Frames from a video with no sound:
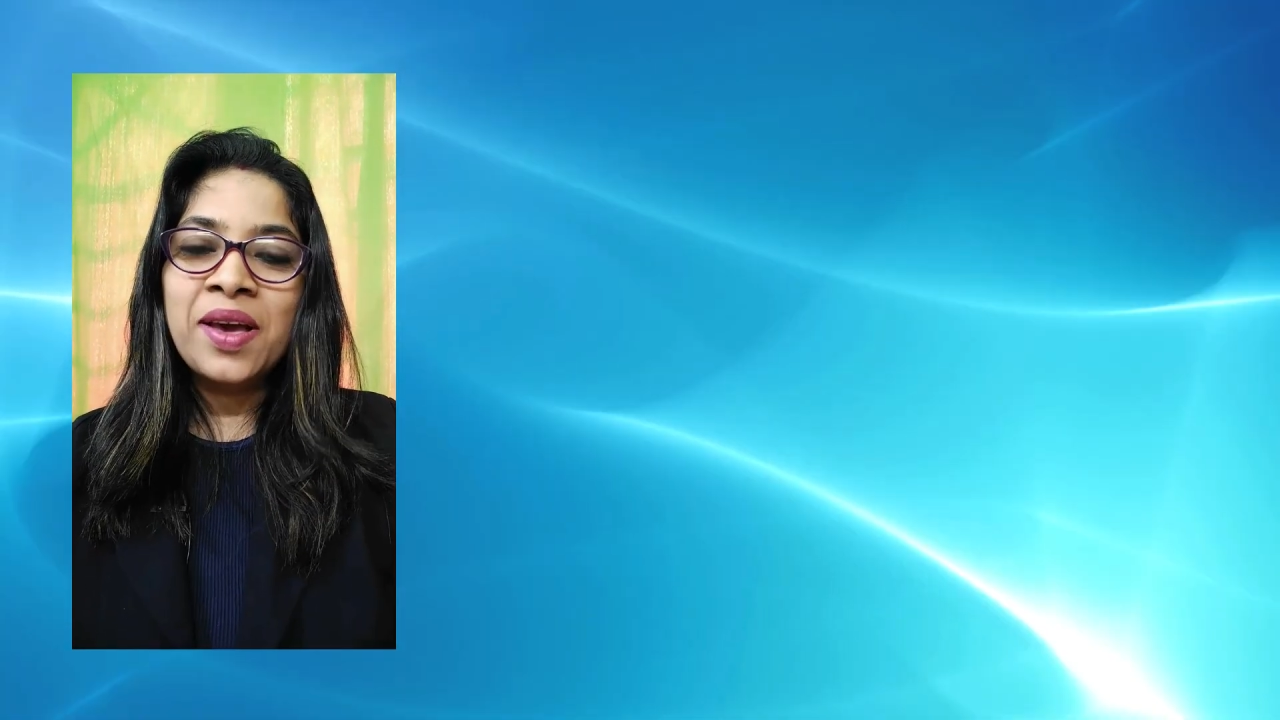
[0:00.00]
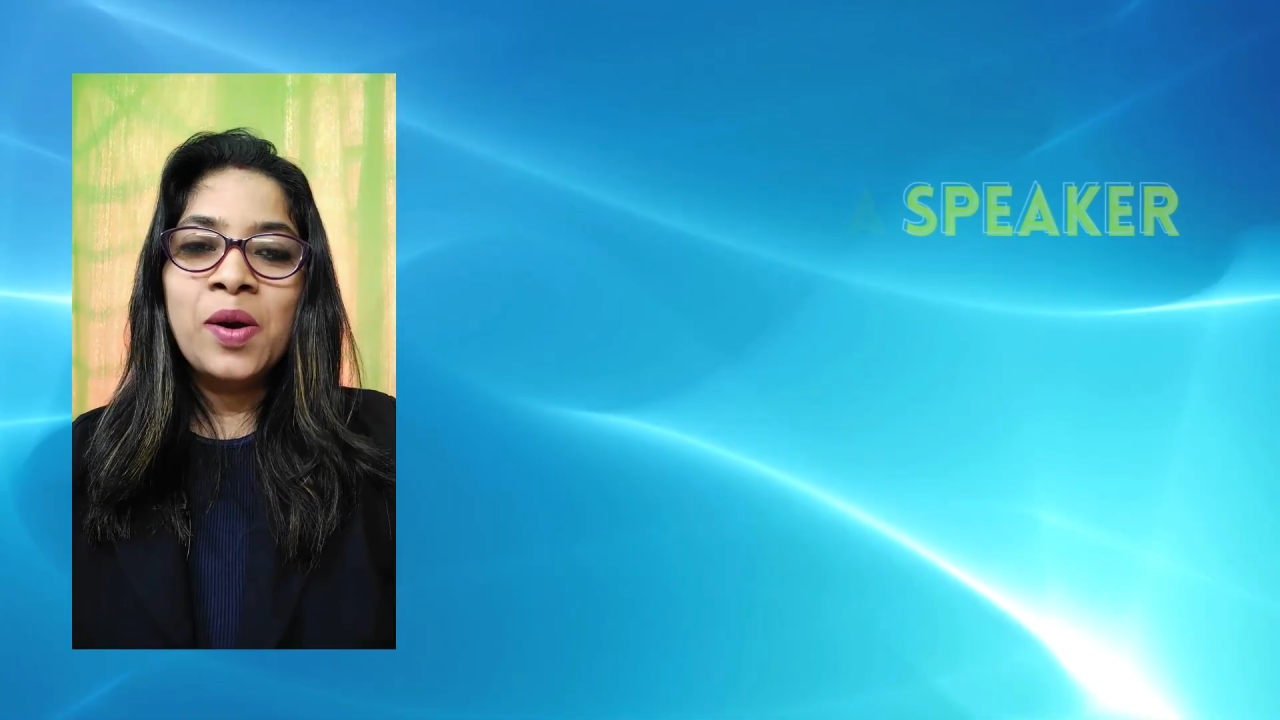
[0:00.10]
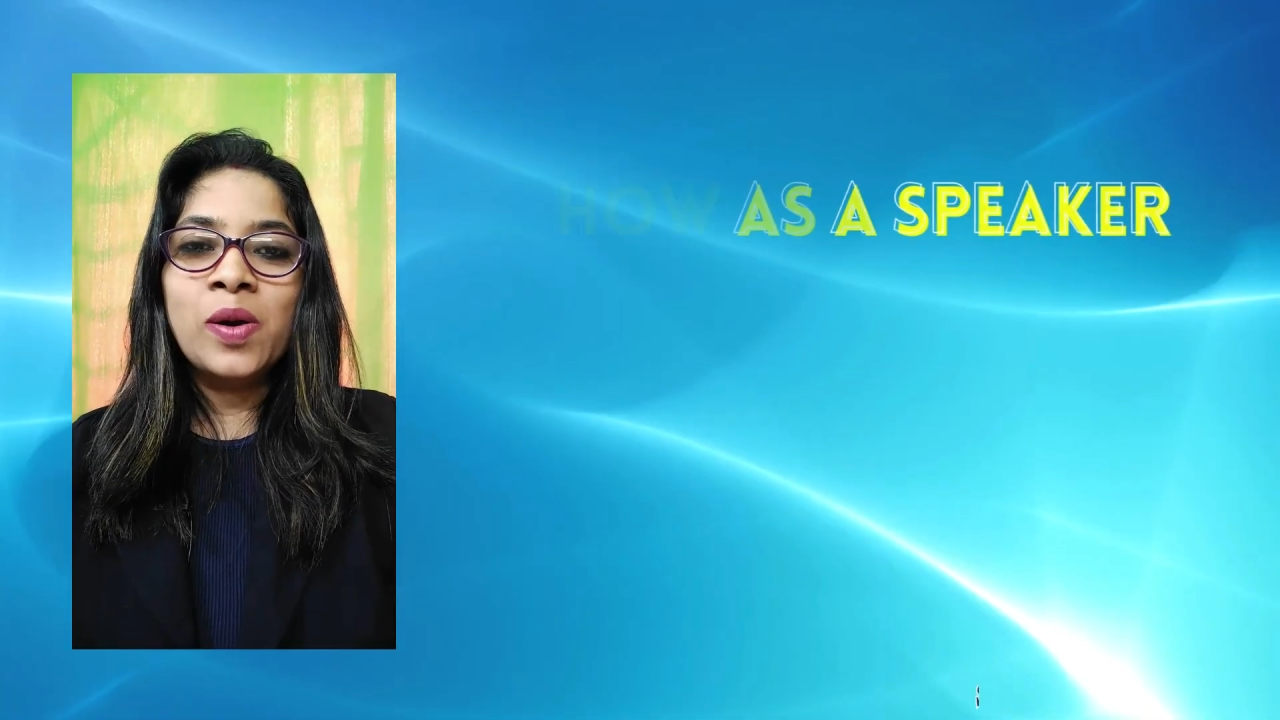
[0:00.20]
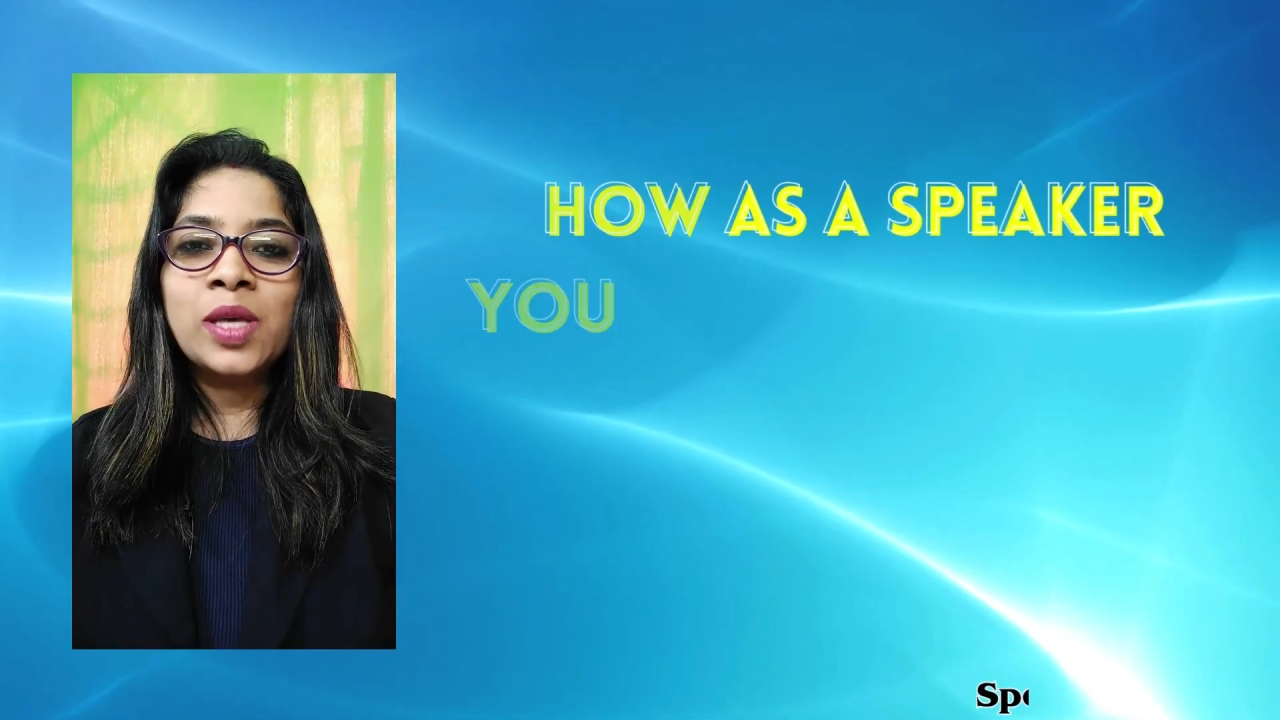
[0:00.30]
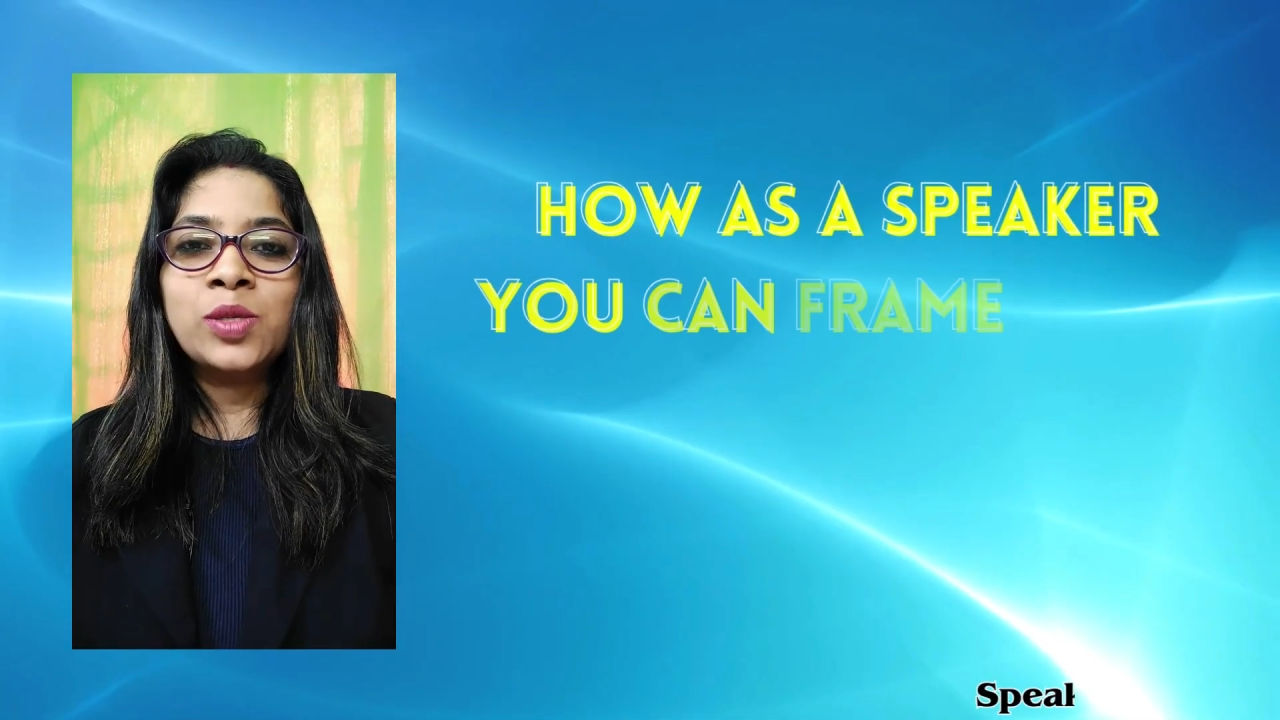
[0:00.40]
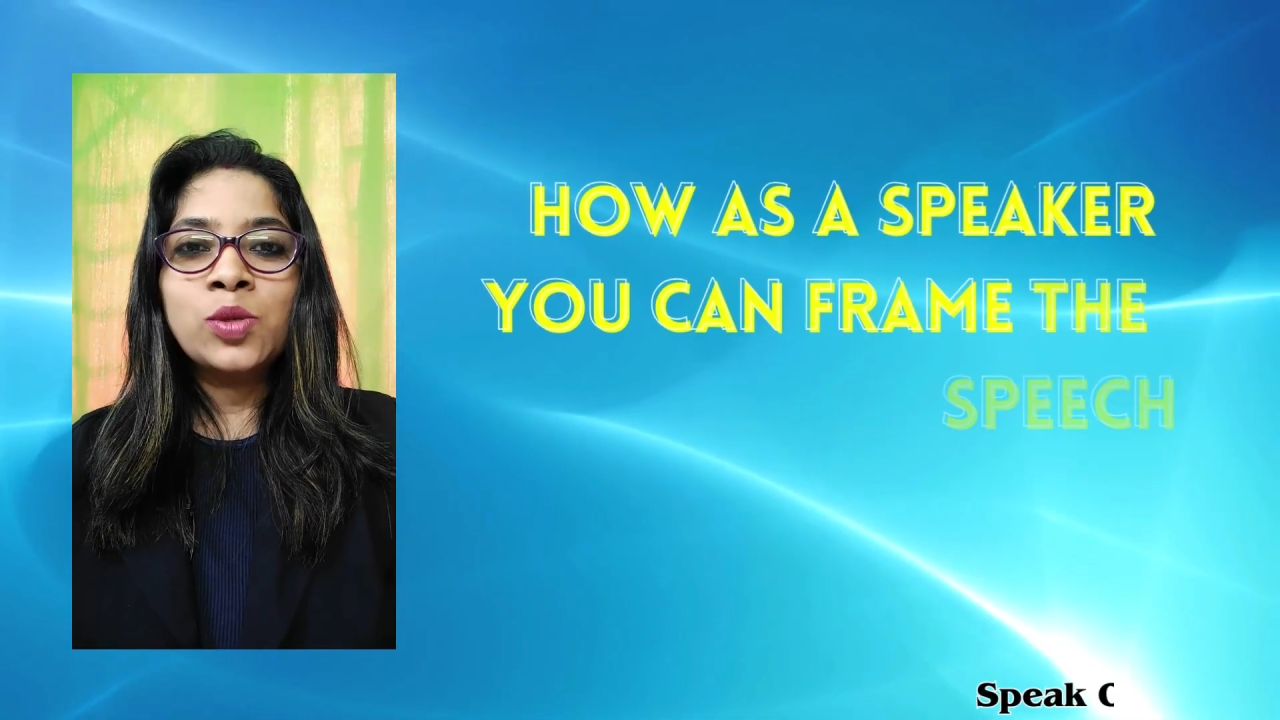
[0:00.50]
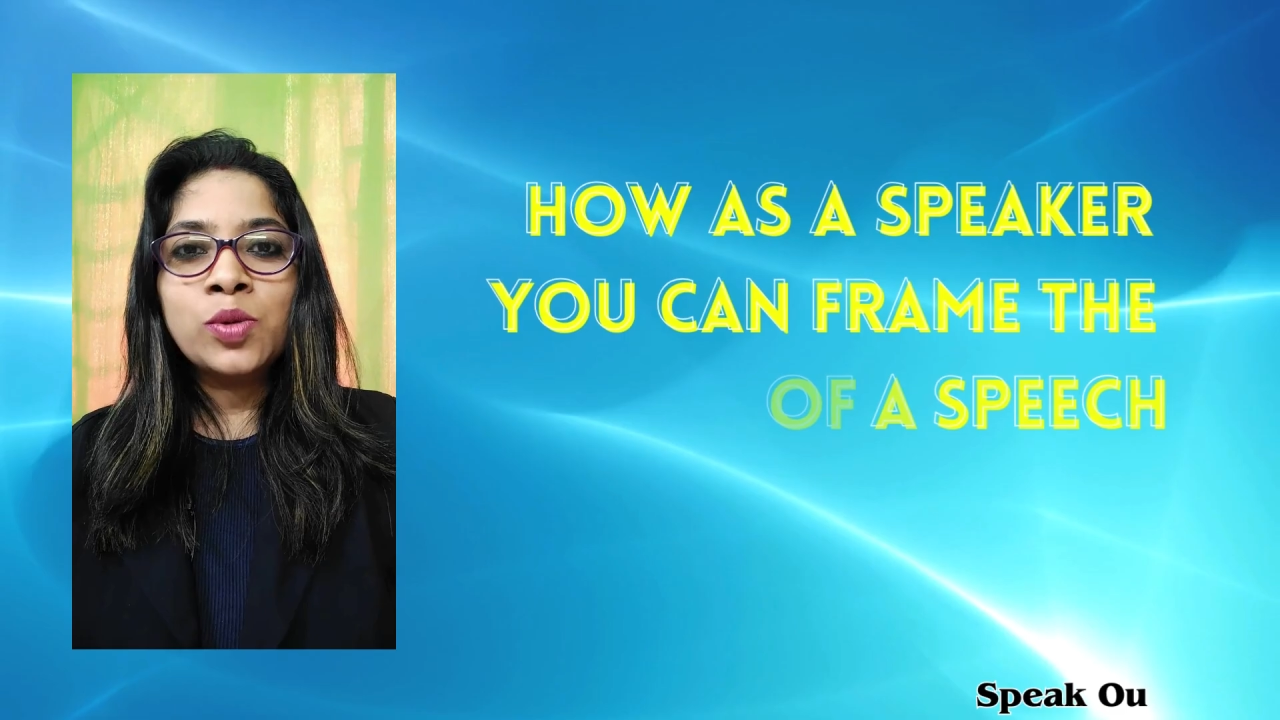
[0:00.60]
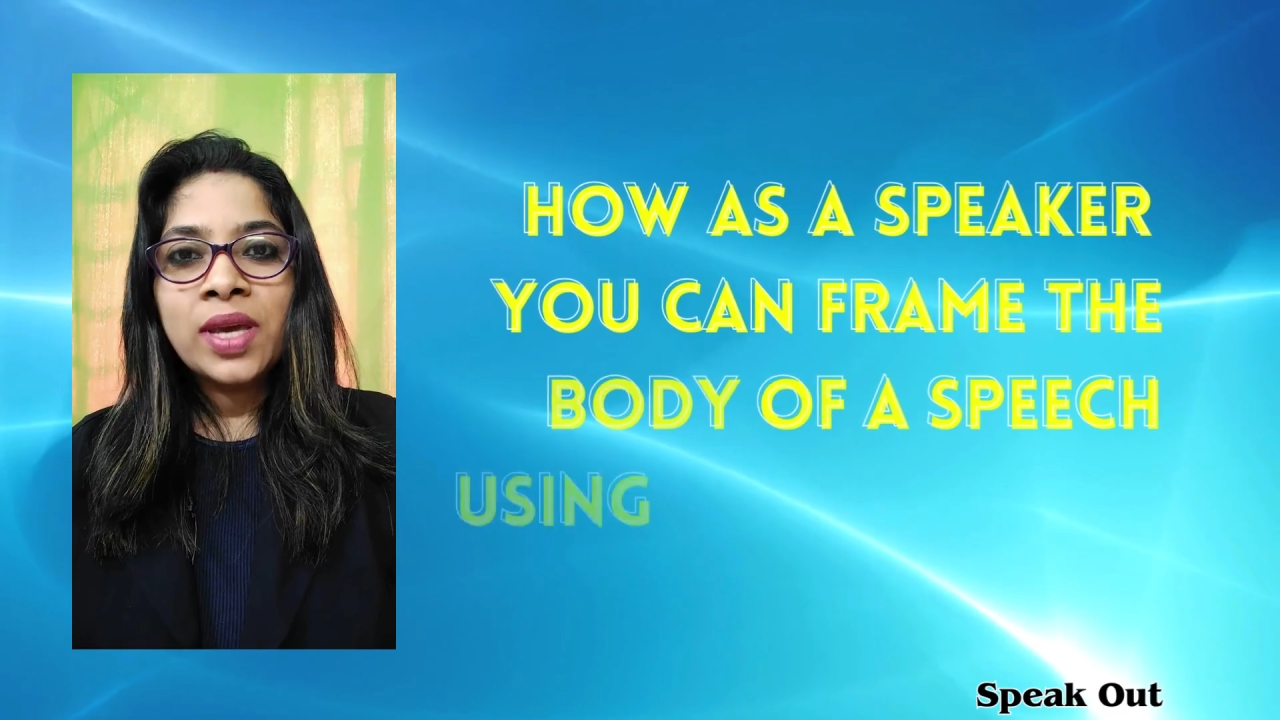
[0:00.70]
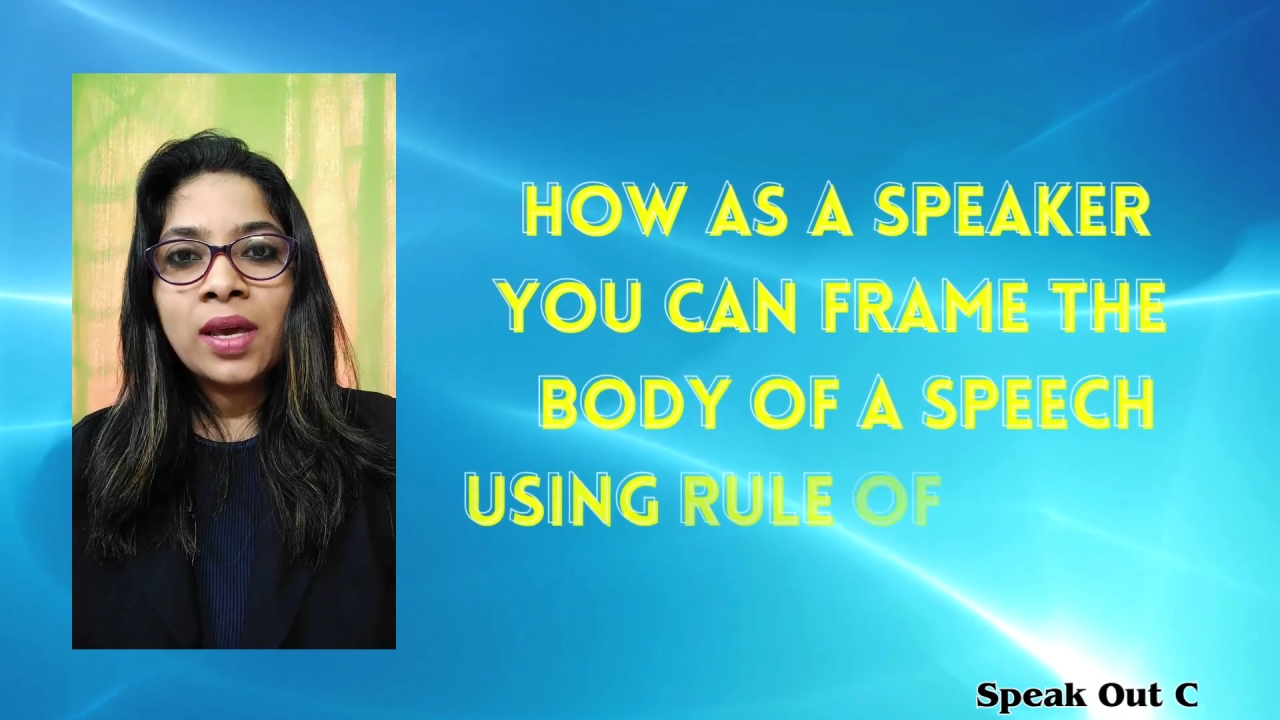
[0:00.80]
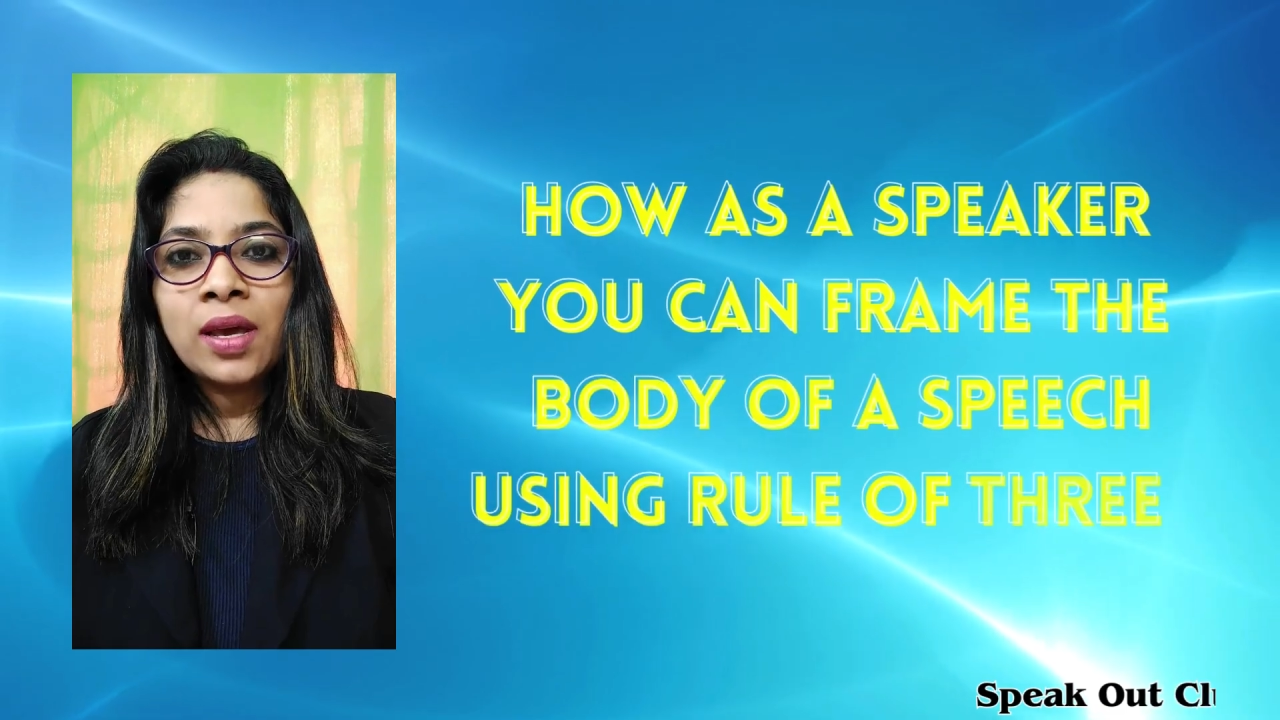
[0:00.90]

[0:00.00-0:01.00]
Okay, so today